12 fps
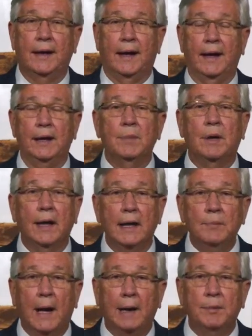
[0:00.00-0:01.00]
In McLean
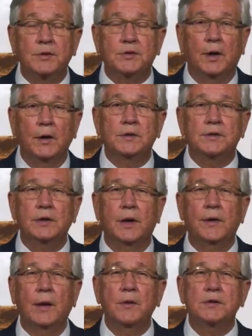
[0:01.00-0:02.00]
Bible Church,
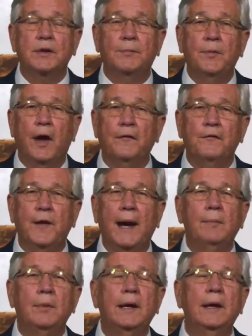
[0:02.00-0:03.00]
there was a
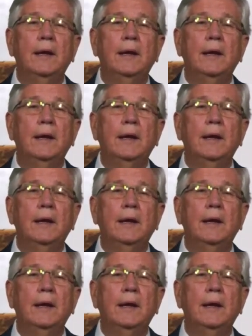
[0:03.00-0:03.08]
family